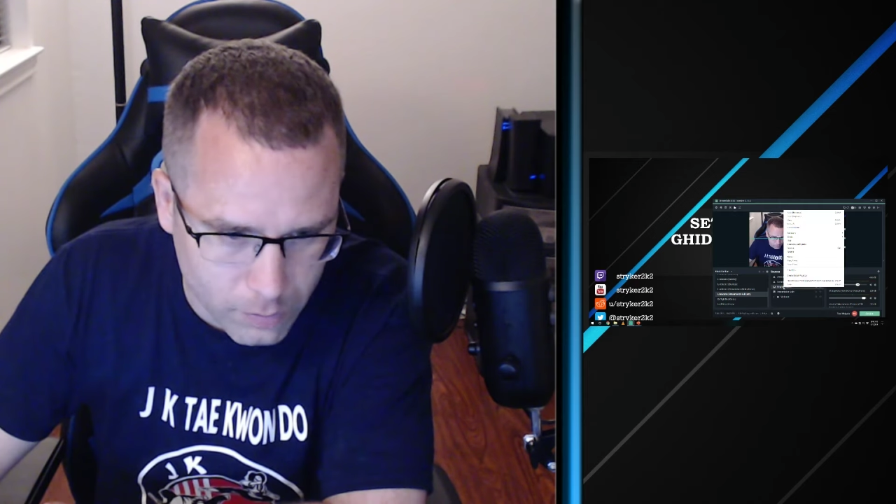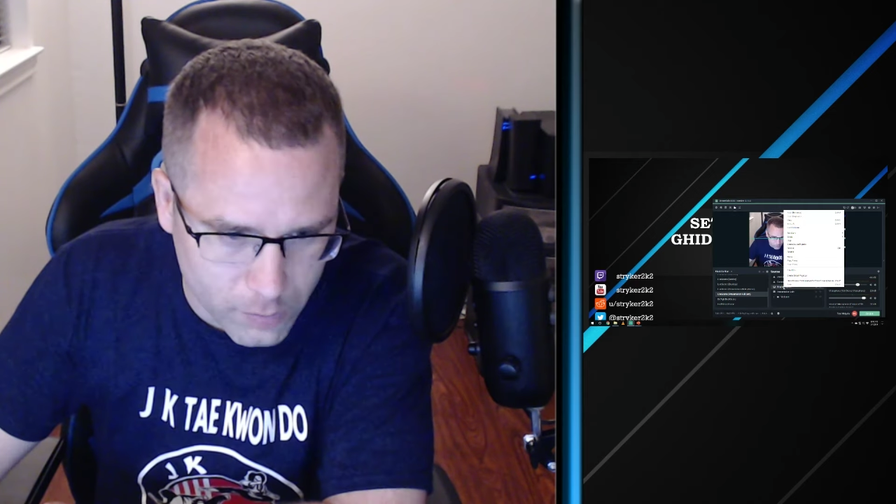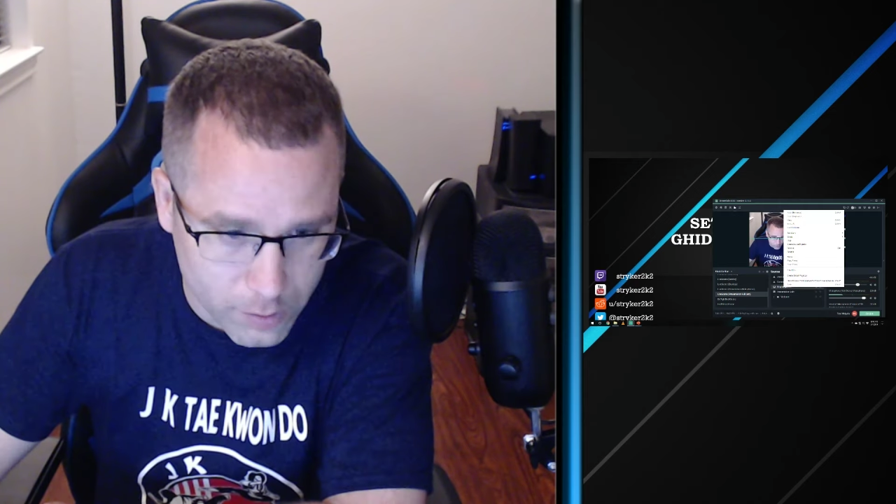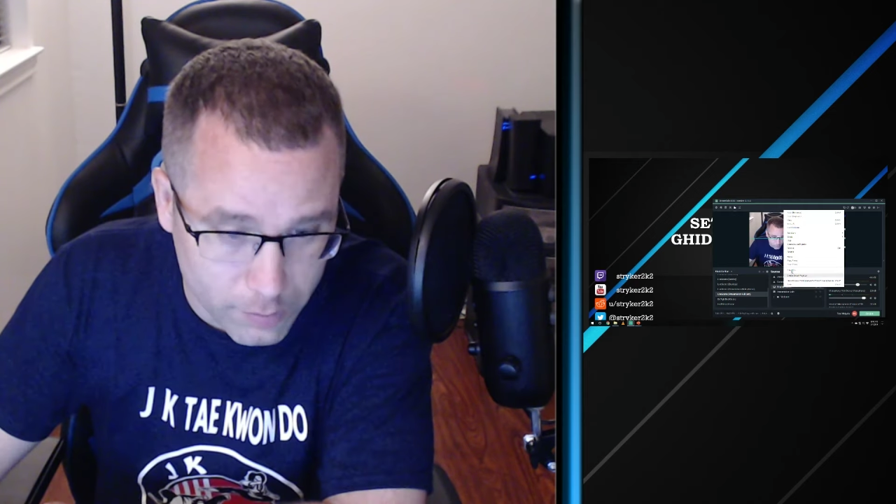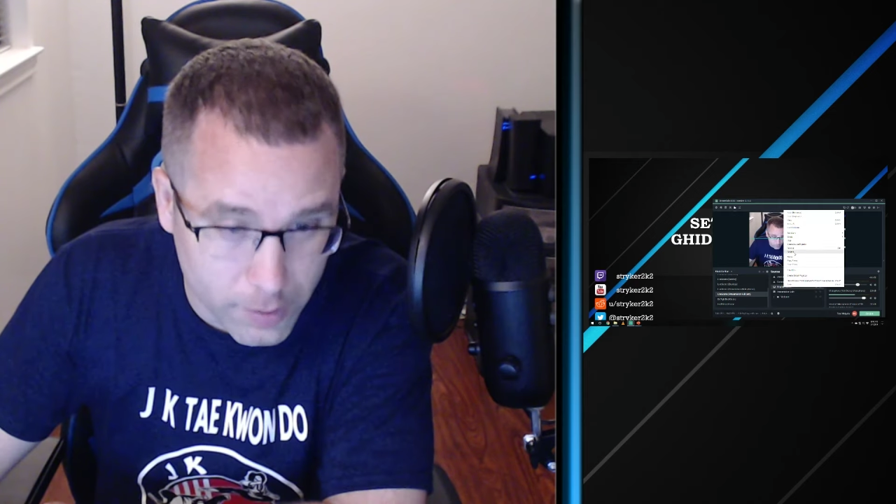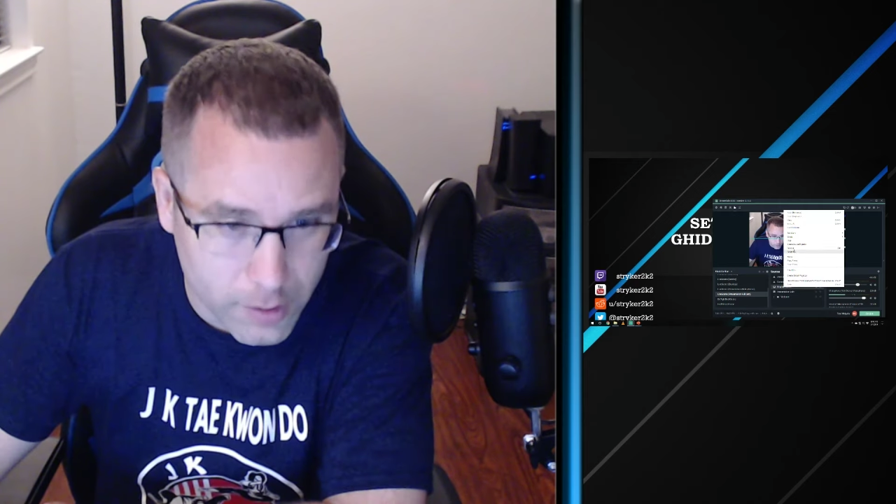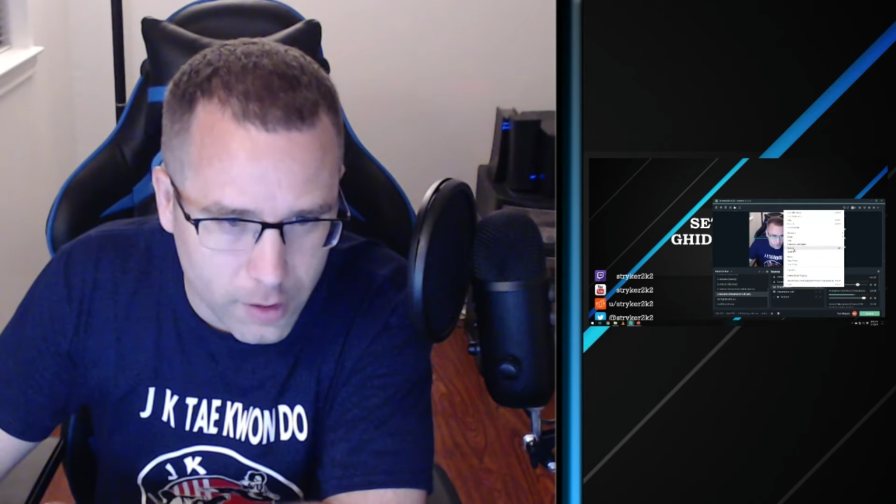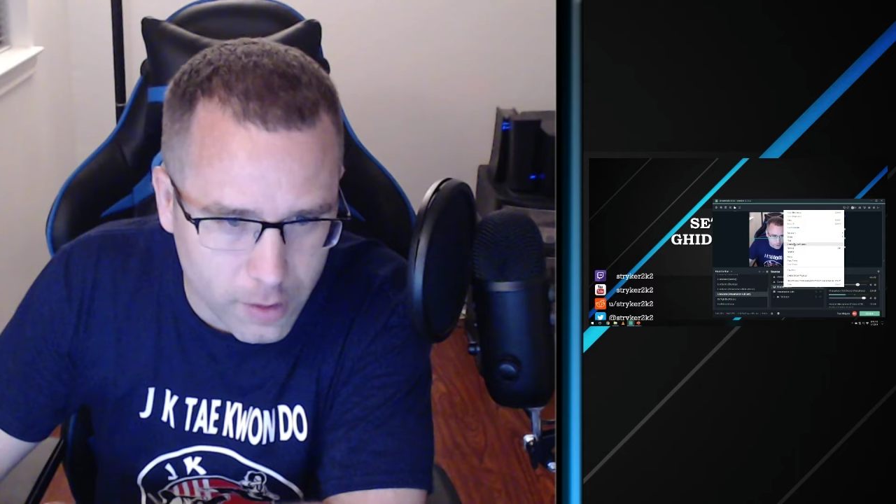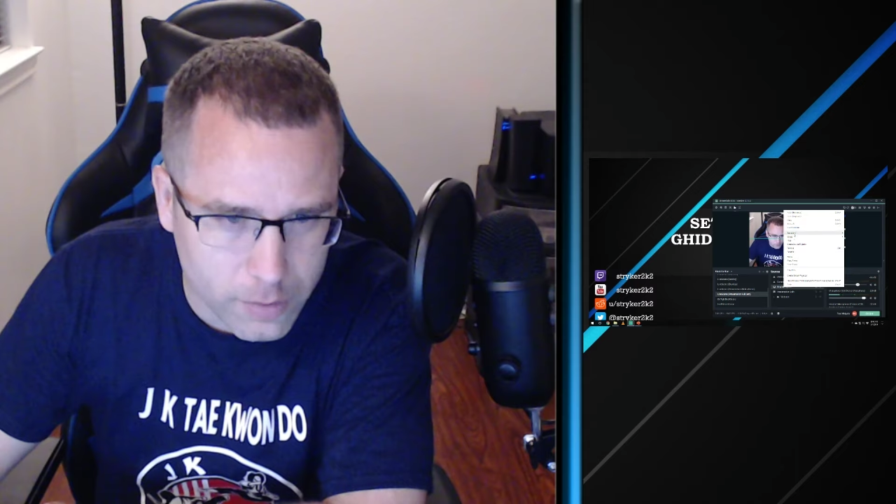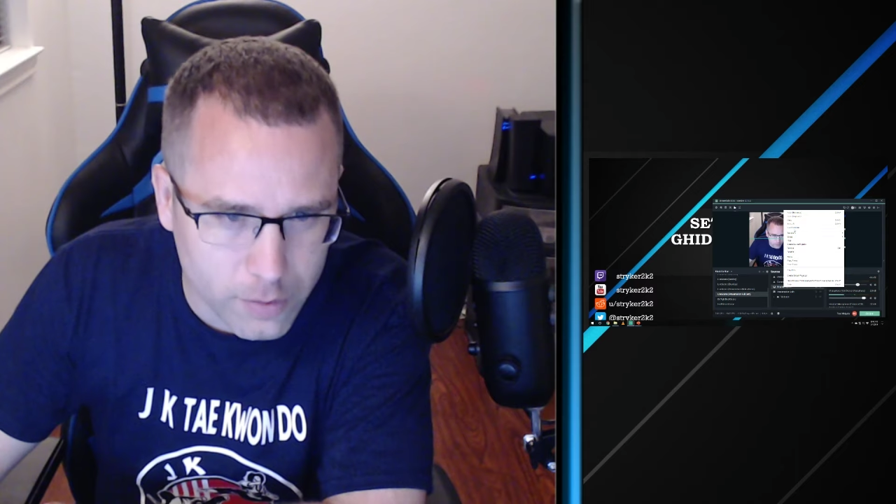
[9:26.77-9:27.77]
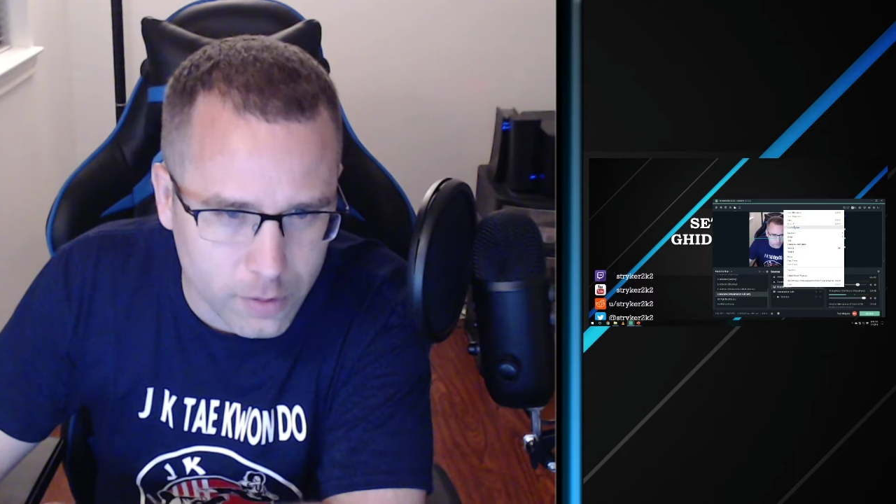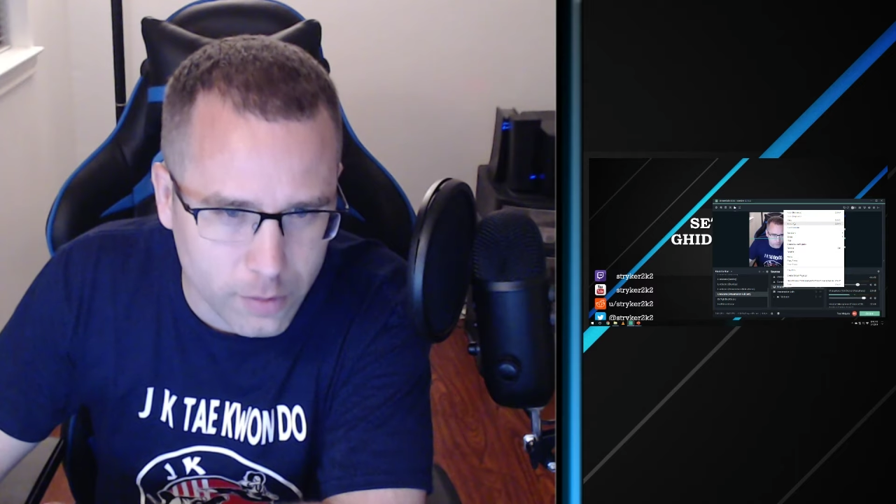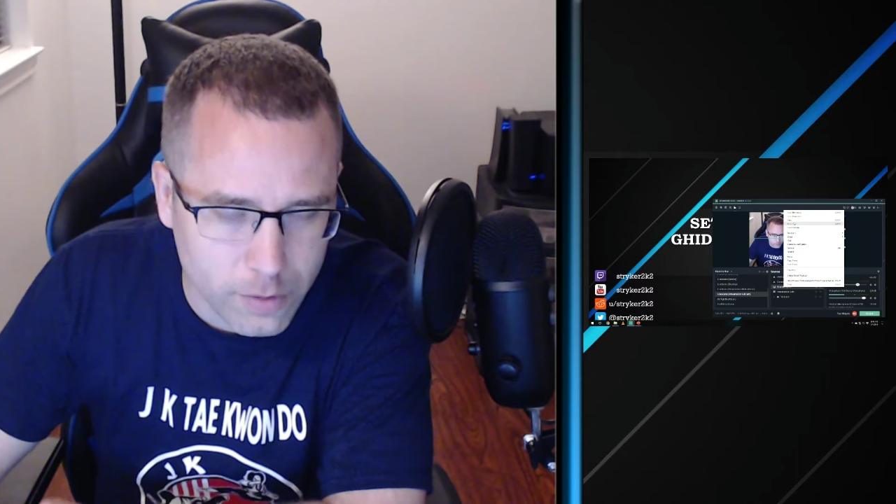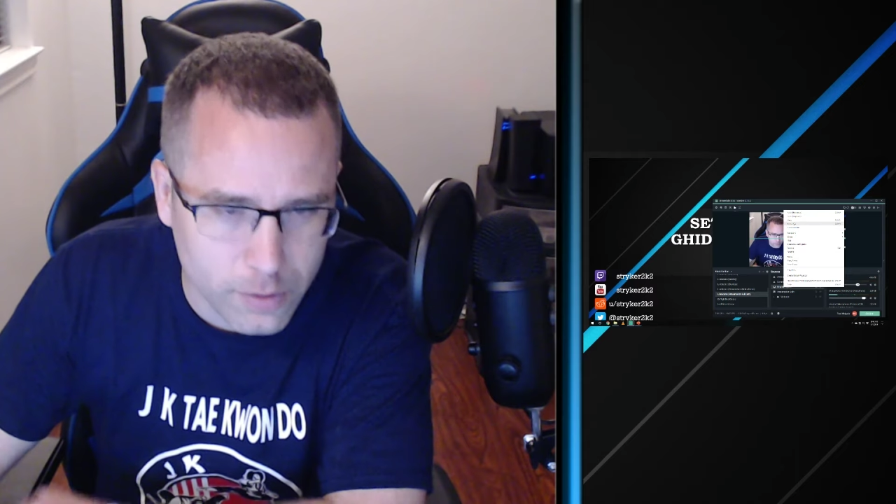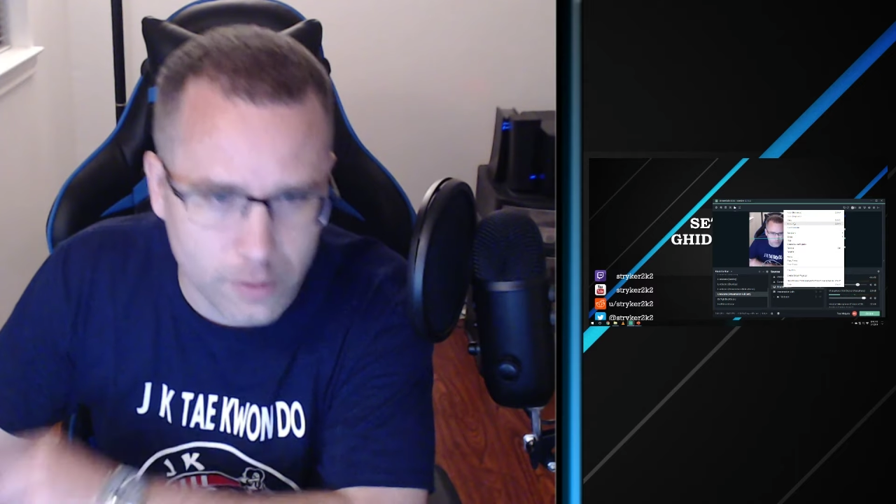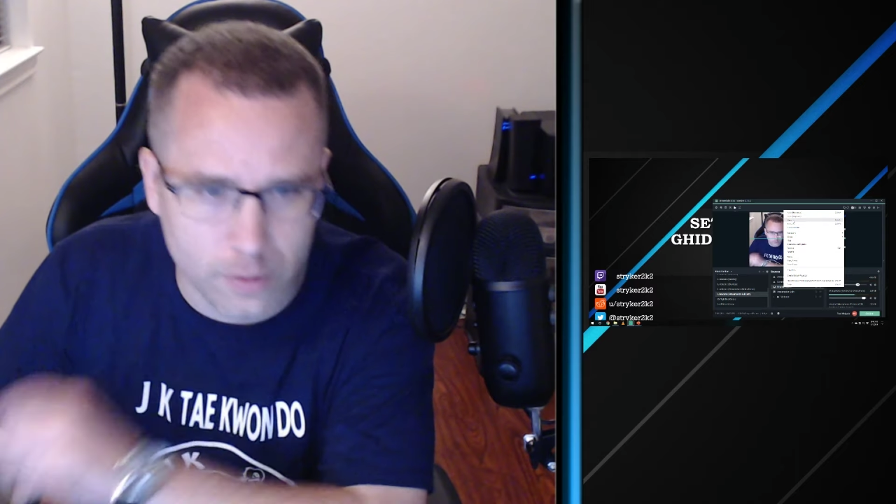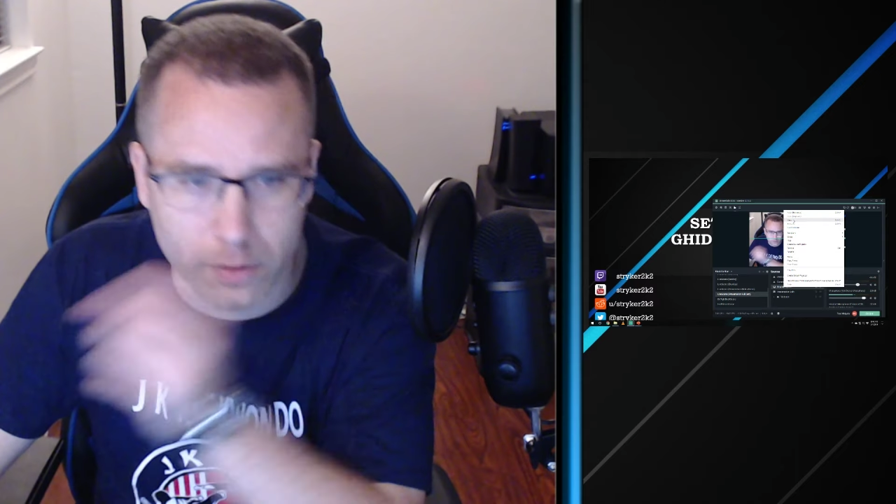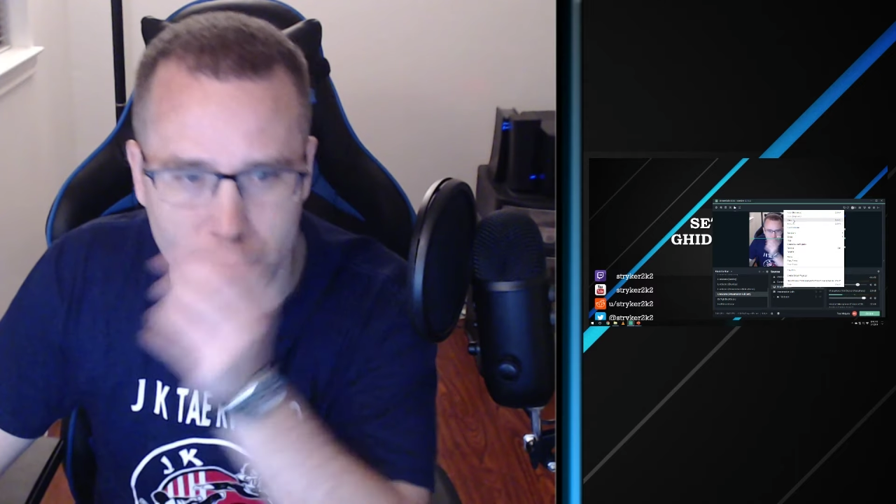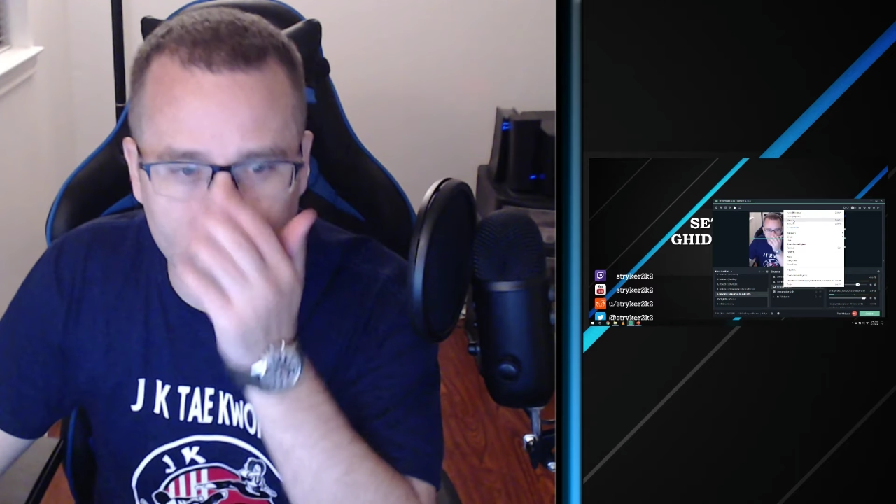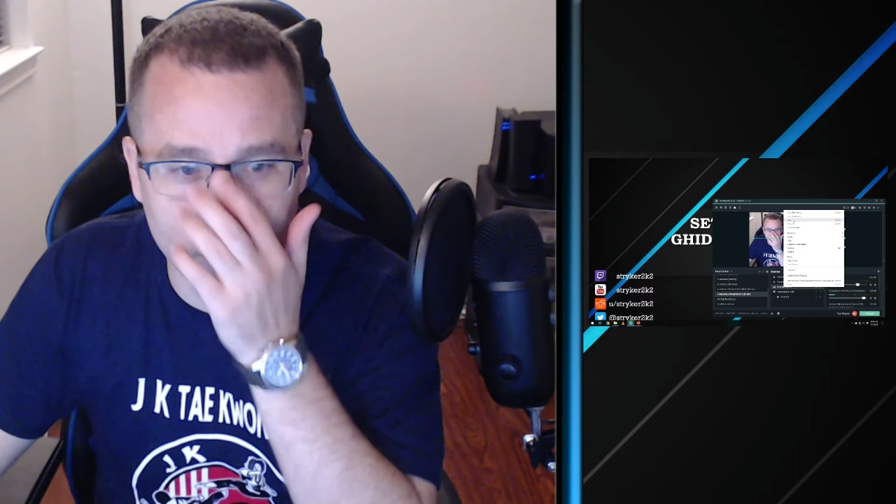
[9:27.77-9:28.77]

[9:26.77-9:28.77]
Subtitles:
Display capture. I want to